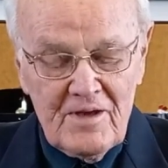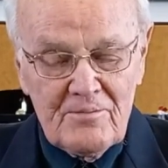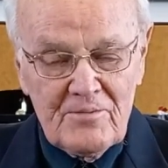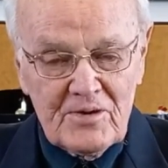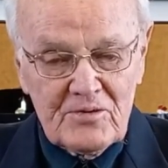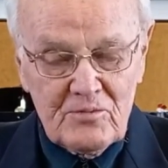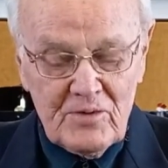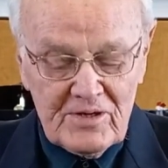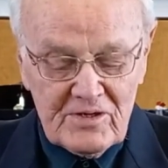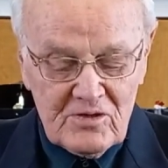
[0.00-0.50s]

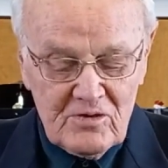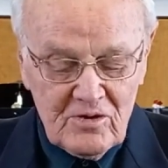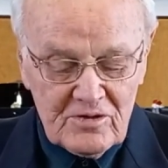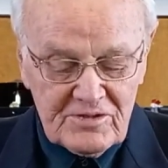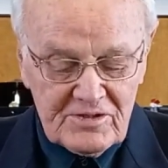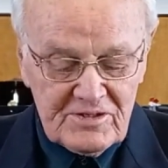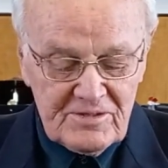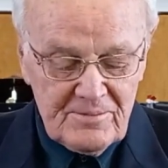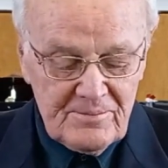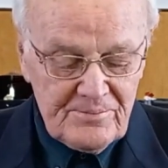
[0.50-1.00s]
But one
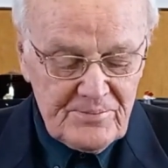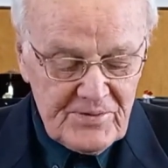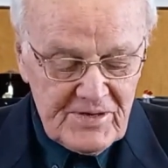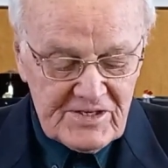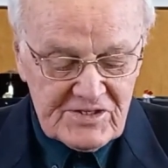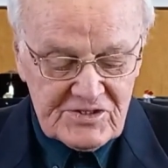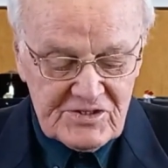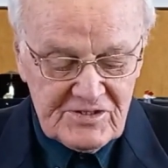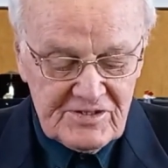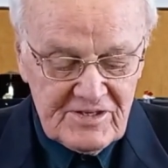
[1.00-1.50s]
got the
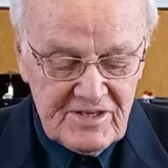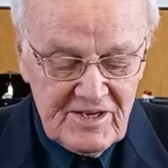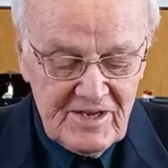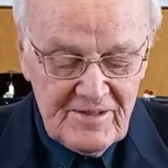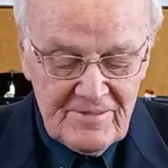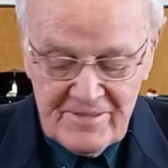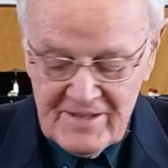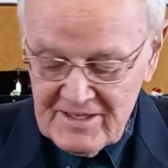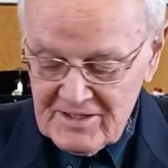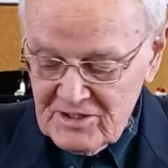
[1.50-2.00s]
impression
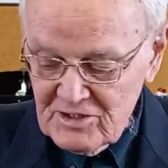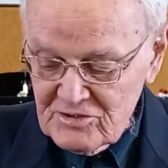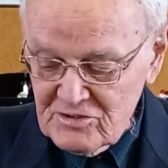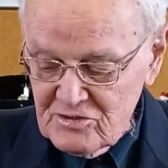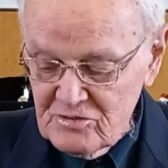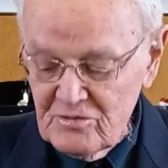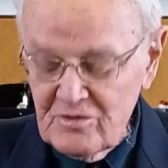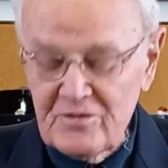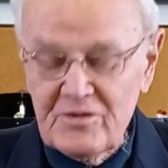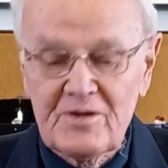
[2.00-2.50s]
that the
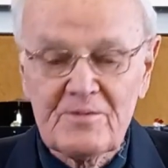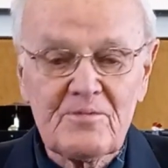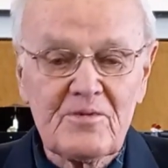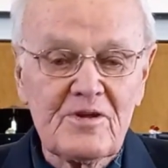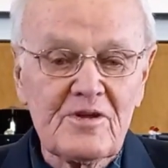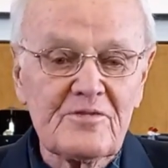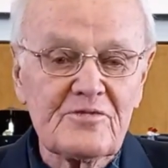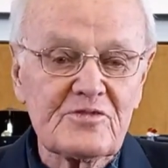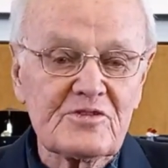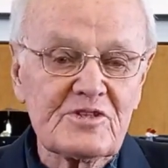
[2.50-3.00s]
two of them
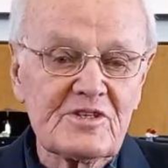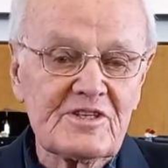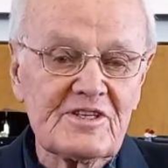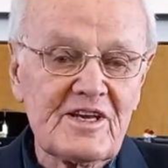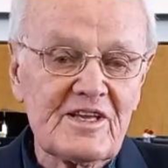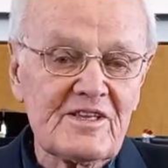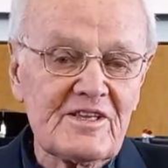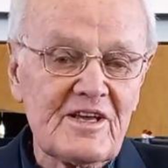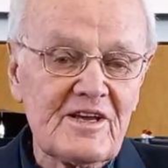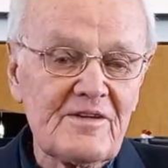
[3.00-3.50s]
lived
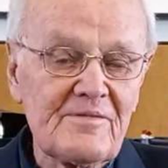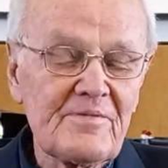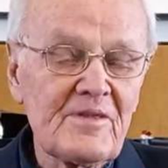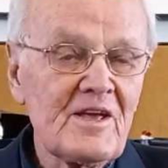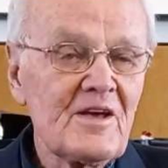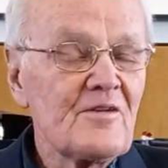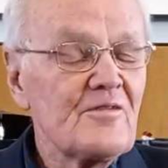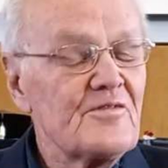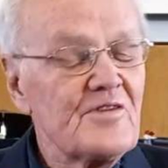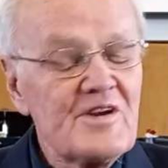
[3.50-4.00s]
together,
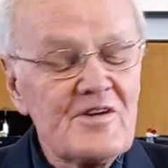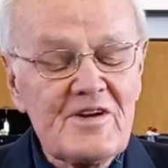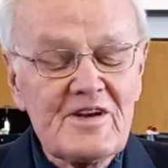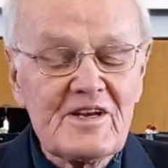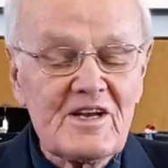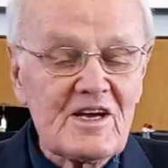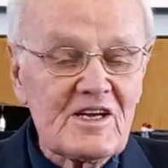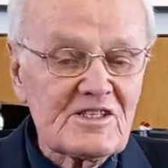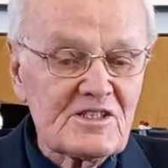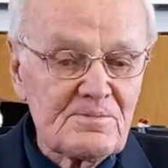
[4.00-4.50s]
very
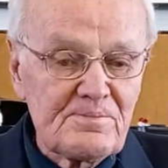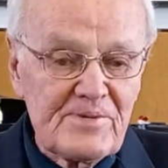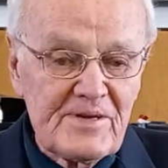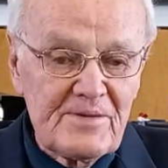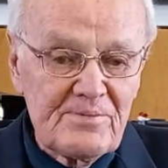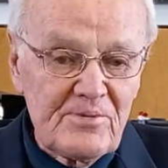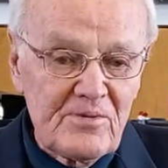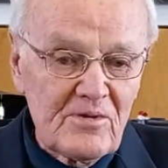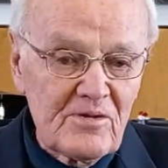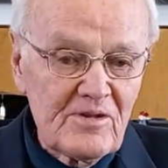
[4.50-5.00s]
nice
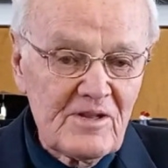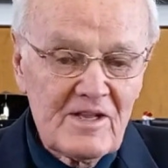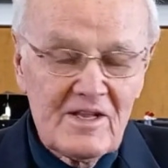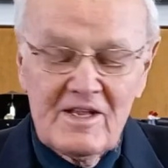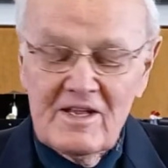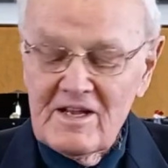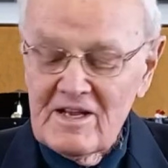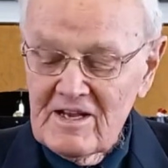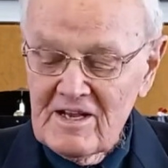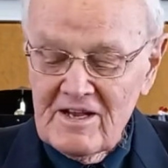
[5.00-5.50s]
people,
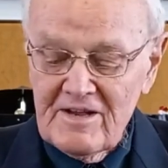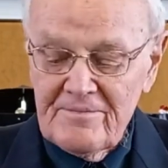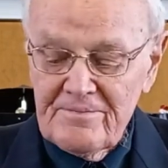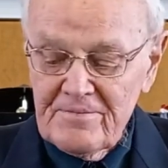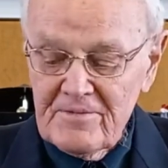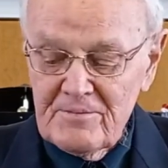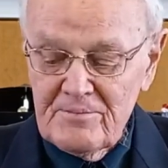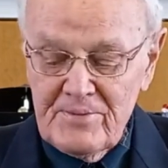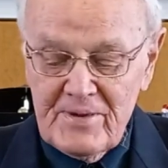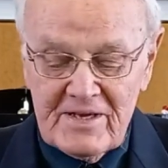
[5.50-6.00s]

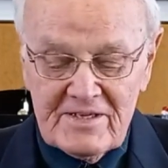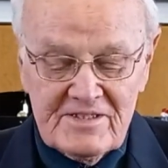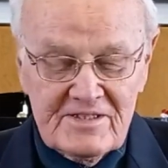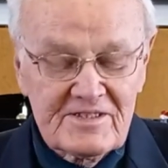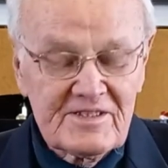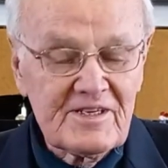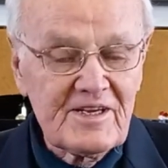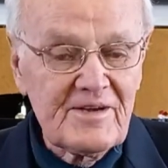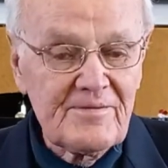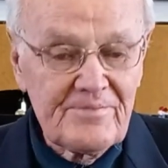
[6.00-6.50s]
not
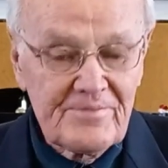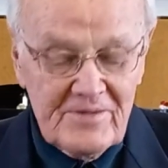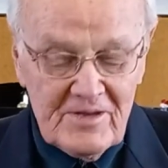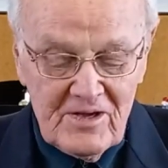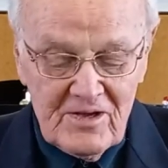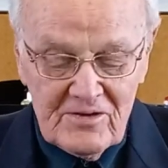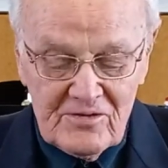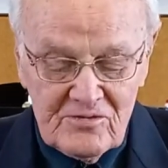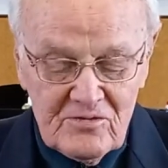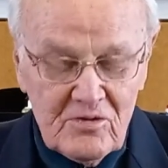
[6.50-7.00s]

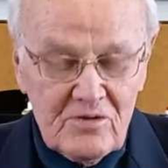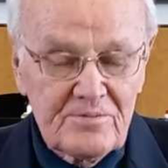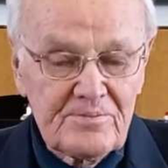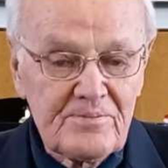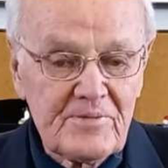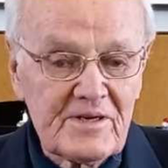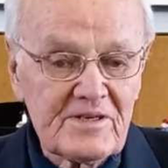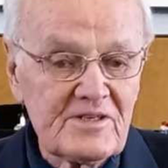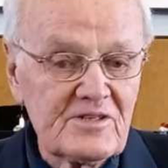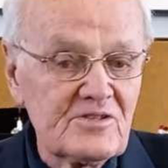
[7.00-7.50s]

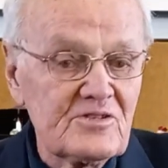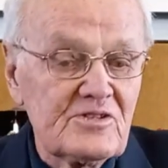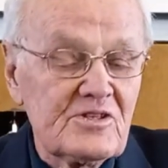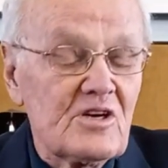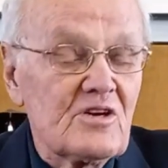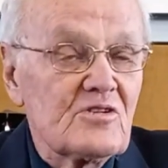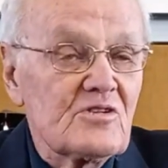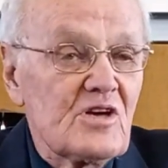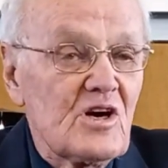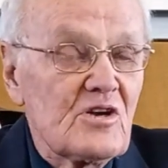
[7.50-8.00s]
much,
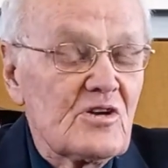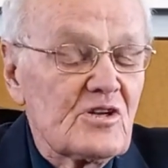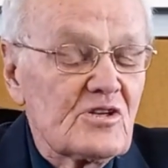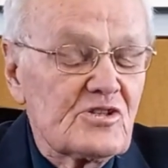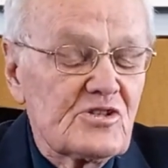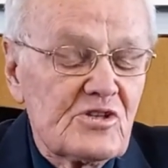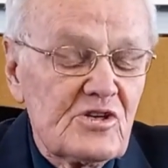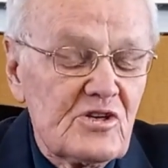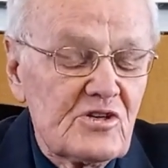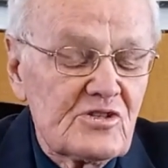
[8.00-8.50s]
don't go to
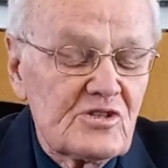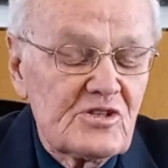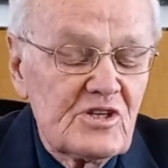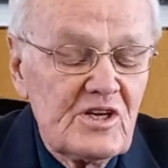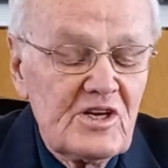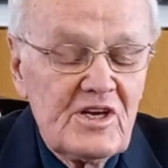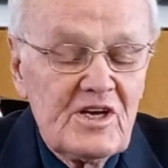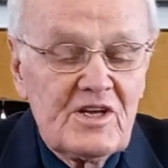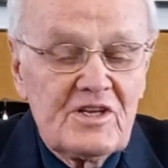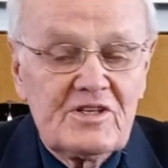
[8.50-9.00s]
church,
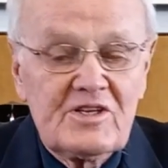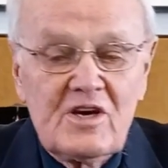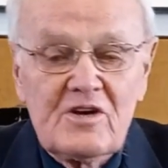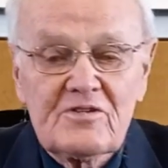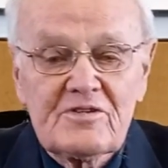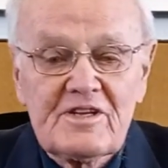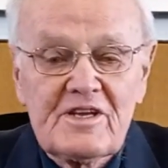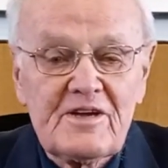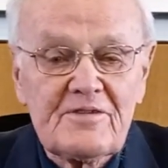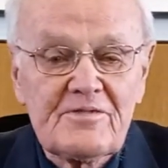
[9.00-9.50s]

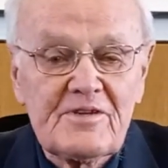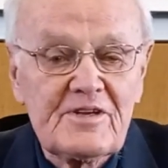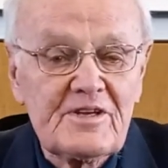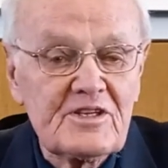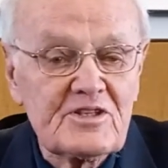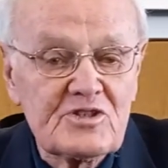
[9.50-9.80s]
don't have any